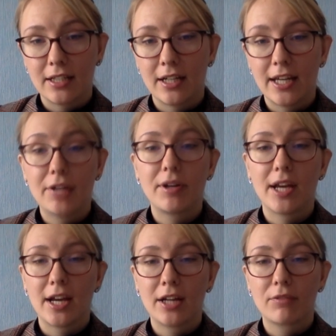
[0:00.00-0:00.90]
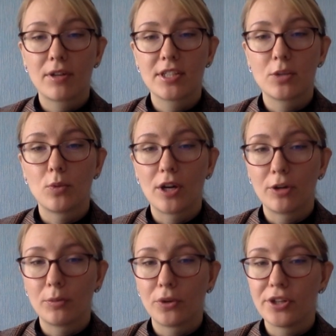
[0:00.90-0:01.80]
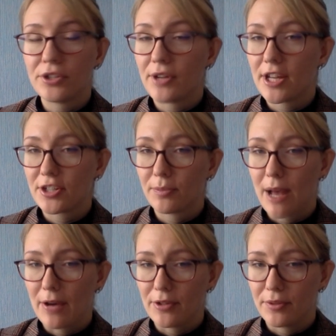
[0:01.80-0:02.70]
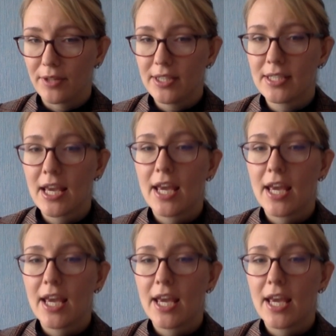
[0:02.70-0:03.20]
area crossing 1 or more international boundaries,